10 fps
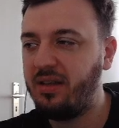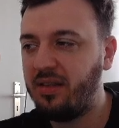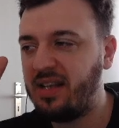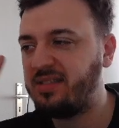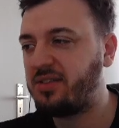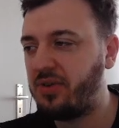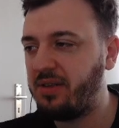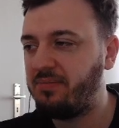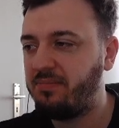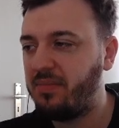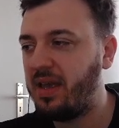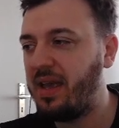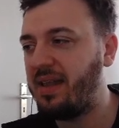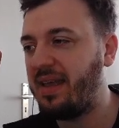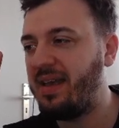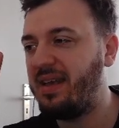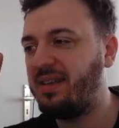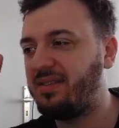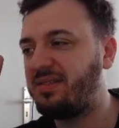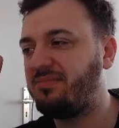less crit. It
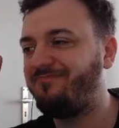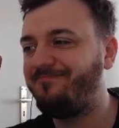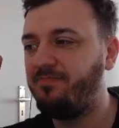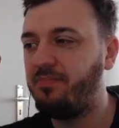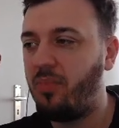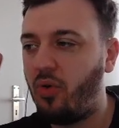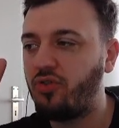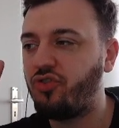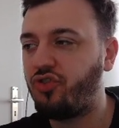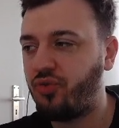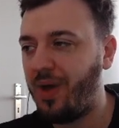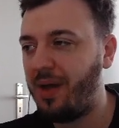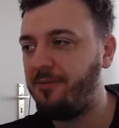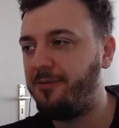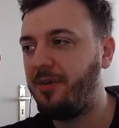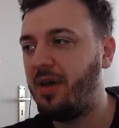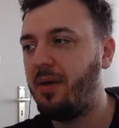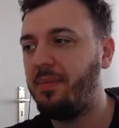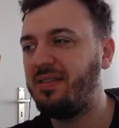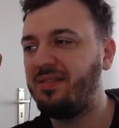is more strength, but it's